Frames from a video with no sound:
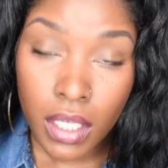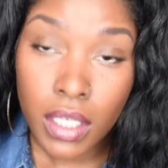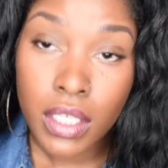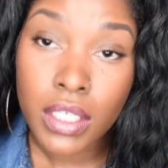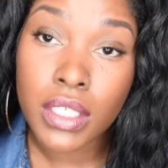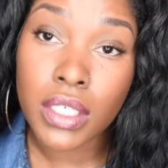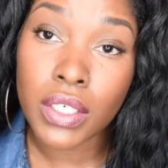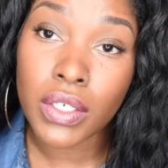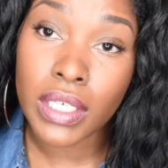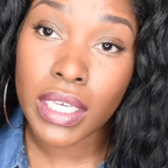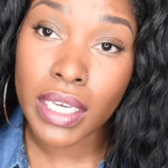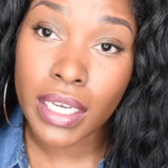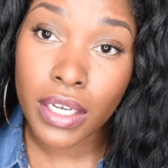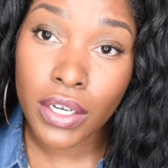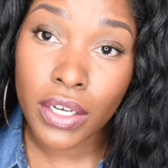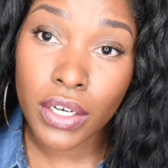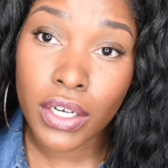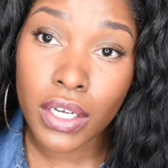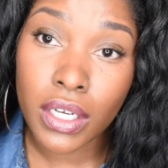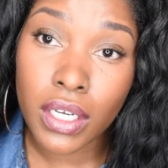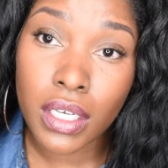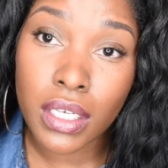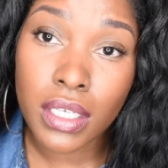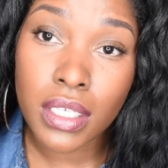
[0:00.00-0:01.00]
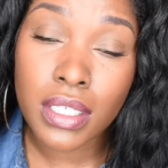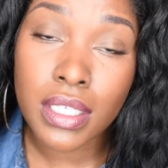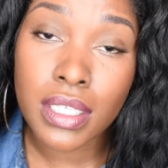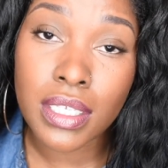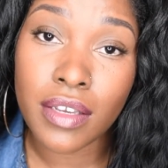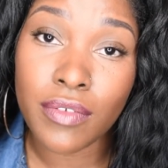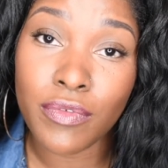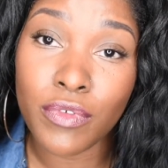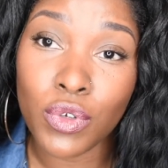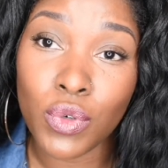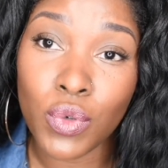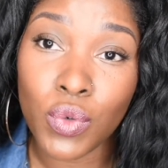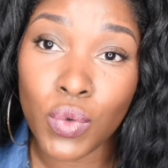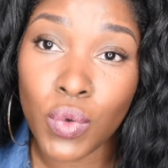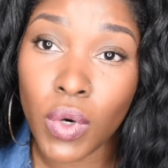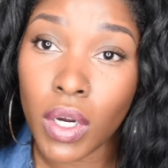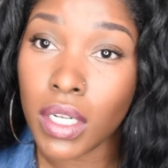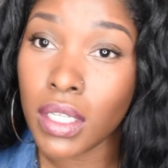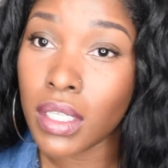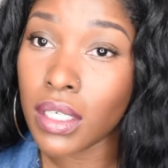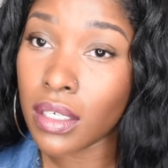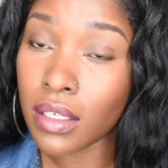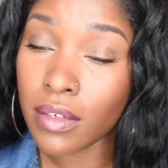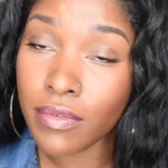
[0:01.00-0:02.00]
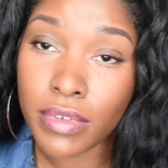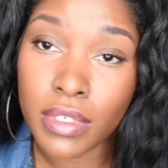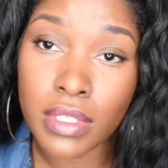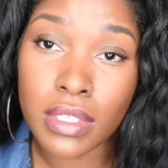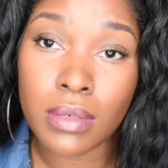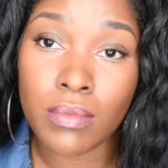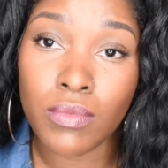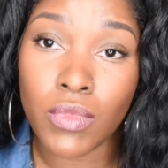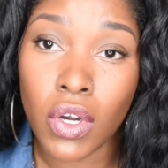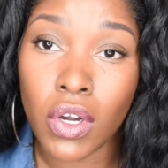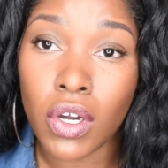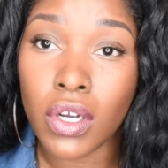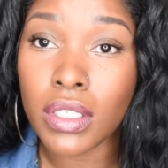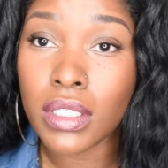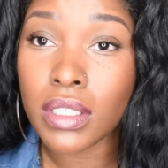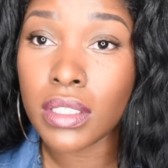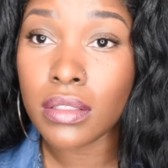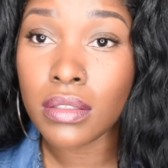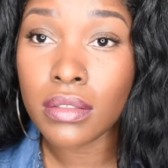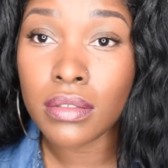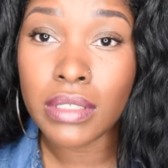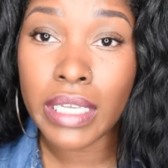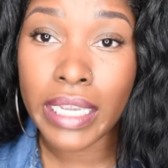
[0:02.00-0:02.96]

So yeah, girls, if you are looking for some raw